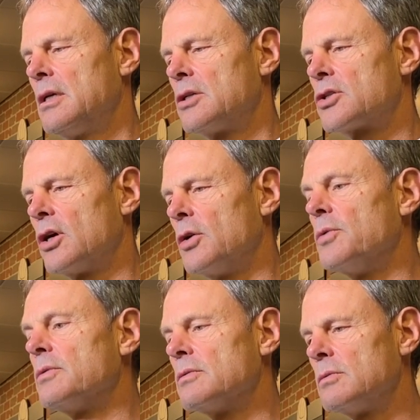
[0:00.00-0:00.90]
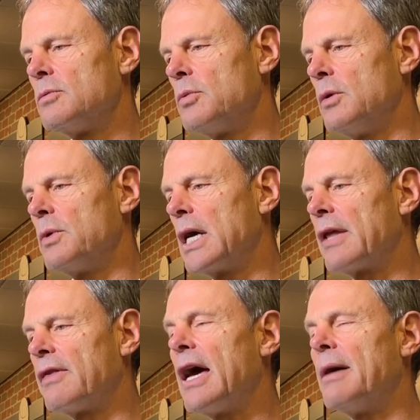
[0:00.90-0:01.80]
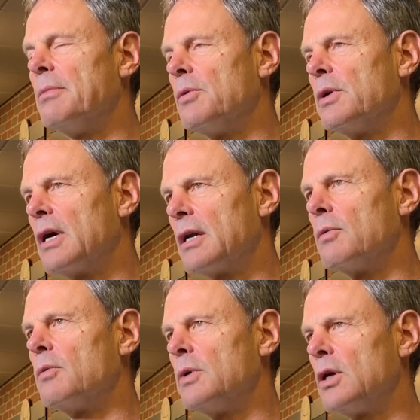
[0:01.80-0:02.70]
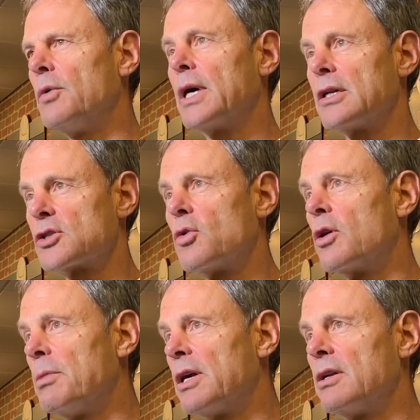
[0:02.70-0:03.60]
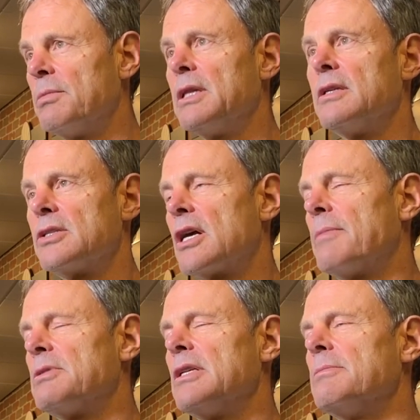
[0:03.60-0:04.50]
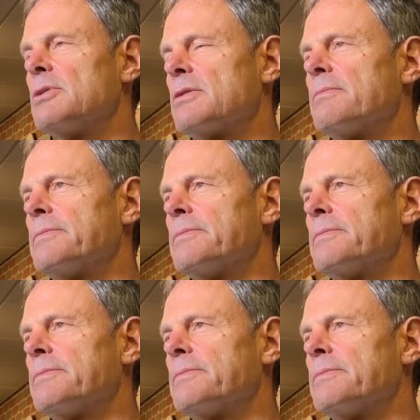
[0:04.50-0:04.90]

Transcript: So we got that, but we got to score better to beat these top teams.